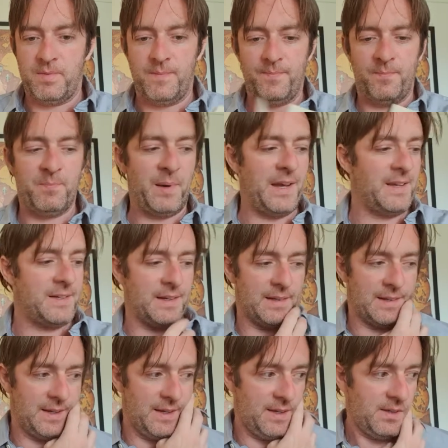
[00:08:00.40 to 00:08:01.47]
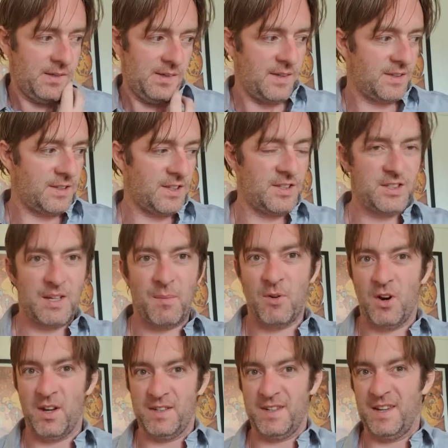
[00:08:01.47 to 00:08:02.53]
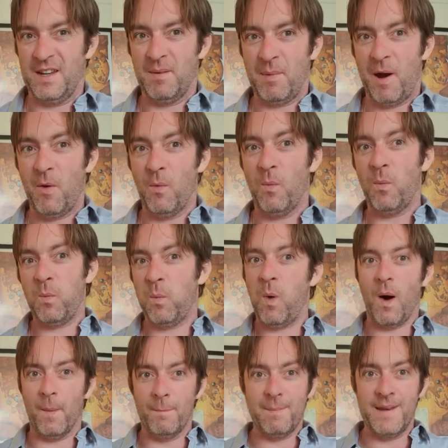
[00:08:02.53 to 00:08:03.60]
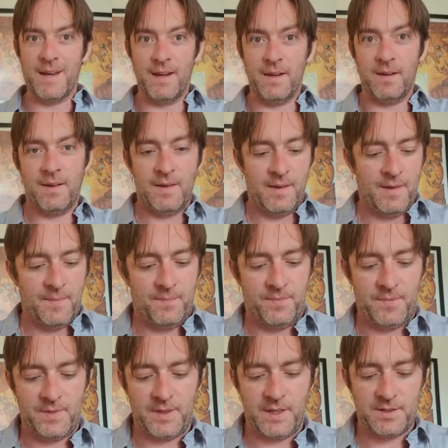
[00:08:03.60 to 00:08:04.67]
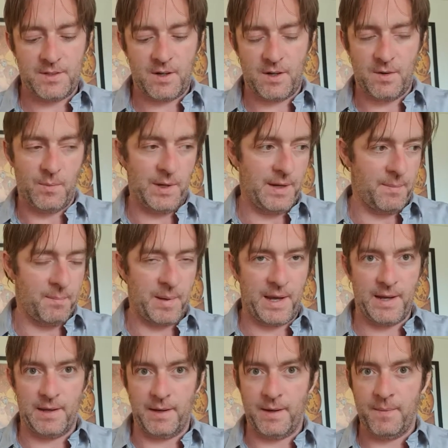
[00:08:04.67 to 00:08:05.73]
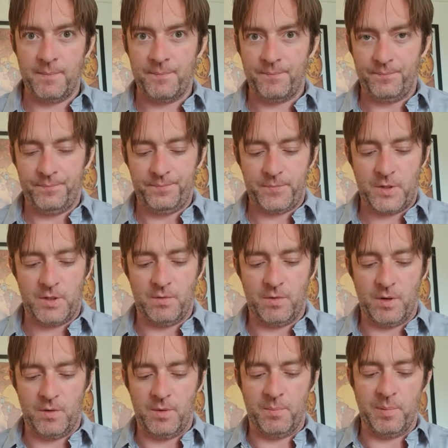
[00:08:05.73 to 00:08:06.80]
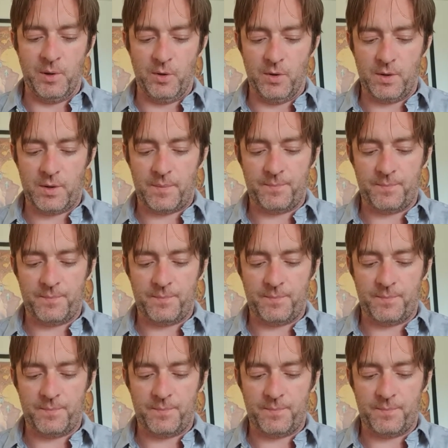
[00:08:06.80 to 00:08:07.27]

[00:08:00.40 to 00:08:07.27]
basically, to summarise it in about 1 minute, this guy William Paley, who wrote the book,